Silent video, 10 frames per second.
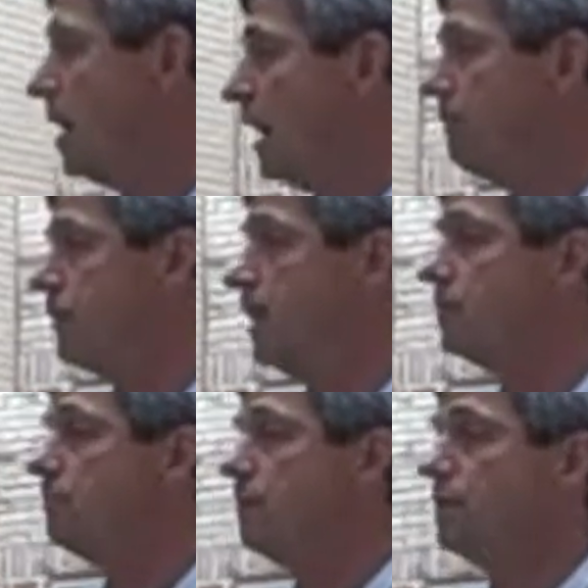I have
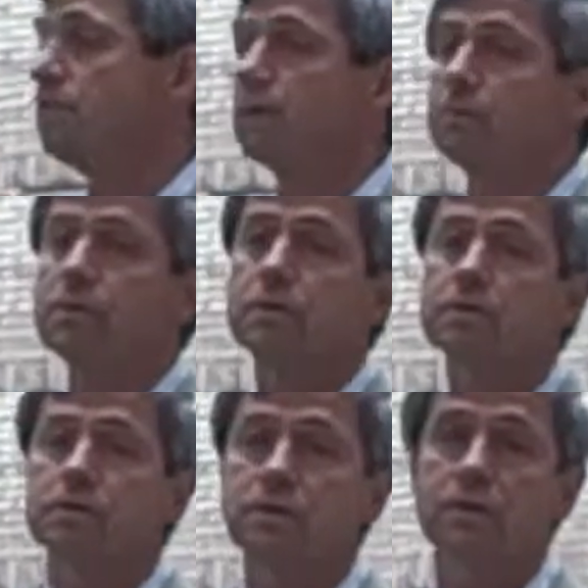yet to meet a better
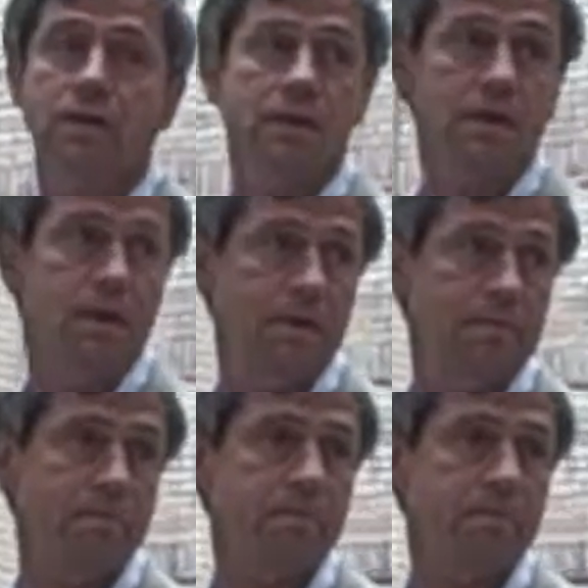person than him.